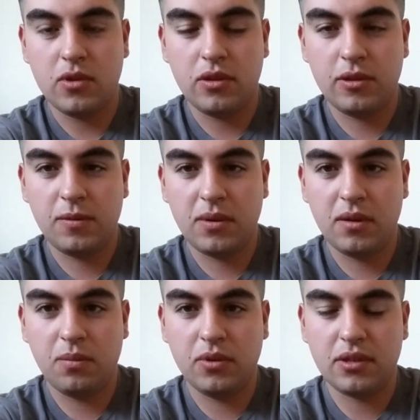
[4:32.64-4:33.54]
And this
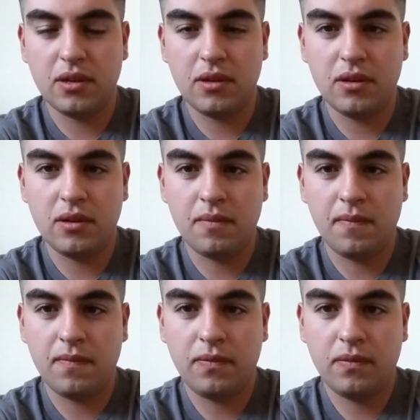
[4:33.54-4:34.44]
pipe was, I
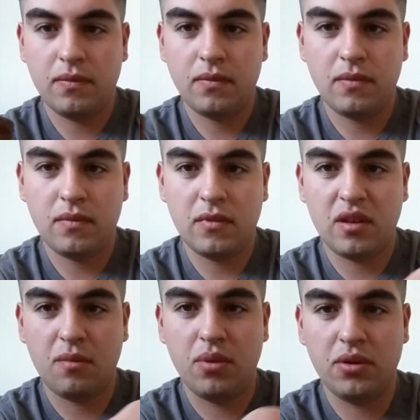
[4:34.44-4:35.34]

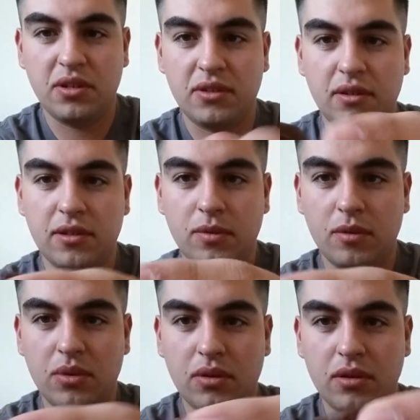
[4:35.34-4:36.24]
purchased this
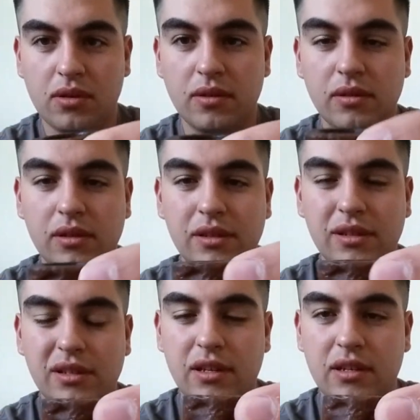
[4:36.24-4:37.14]
one
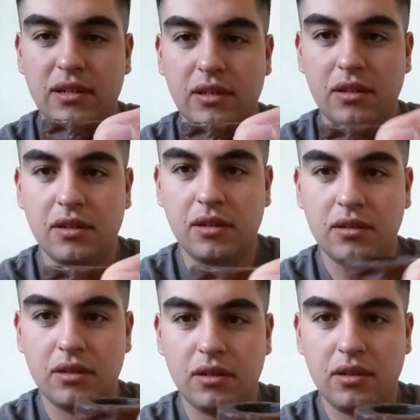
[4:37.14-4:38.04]
about, I'd say at
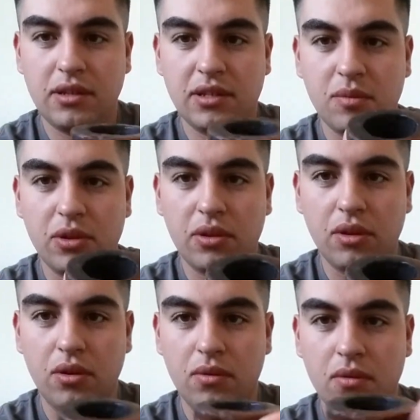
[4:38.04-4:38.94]
least a month
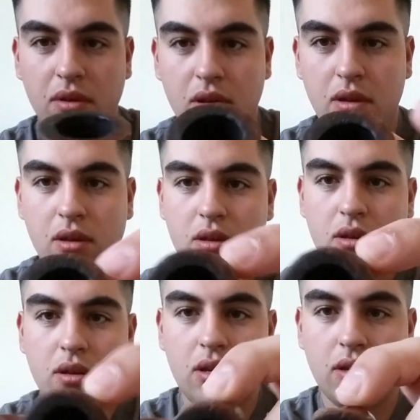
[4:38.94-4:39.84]
ago.
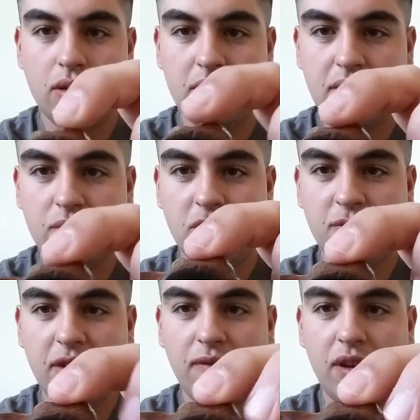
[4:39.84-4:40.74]
And this is one of
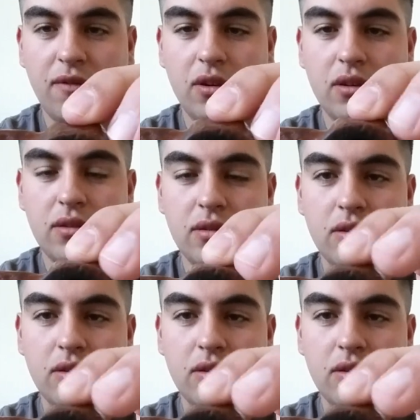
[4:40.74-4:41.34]
my favorite,